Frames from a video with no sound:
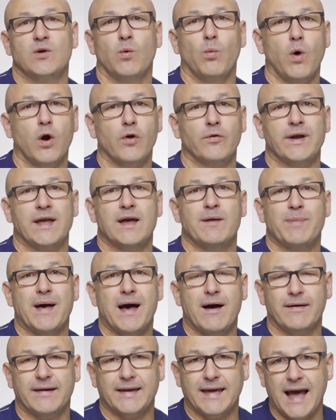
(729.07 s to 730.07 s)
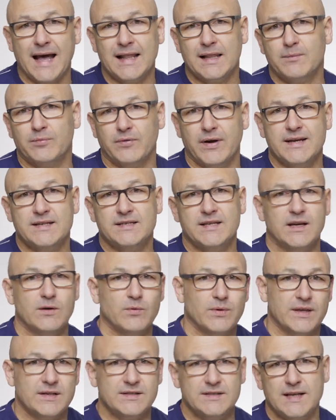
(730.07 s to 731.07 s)
worry about calibrating
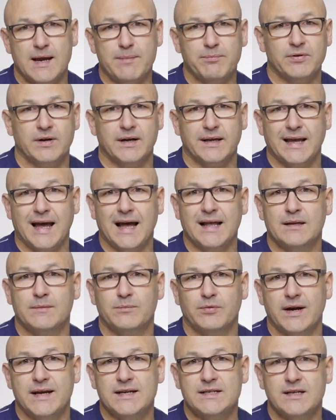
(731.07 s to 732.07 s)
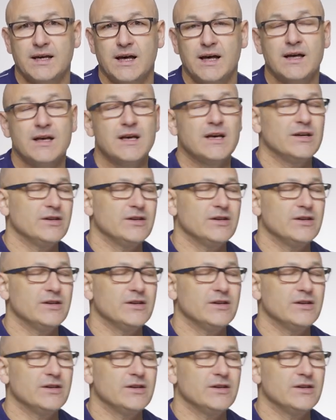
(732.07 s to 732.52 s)
with a separate calibrator.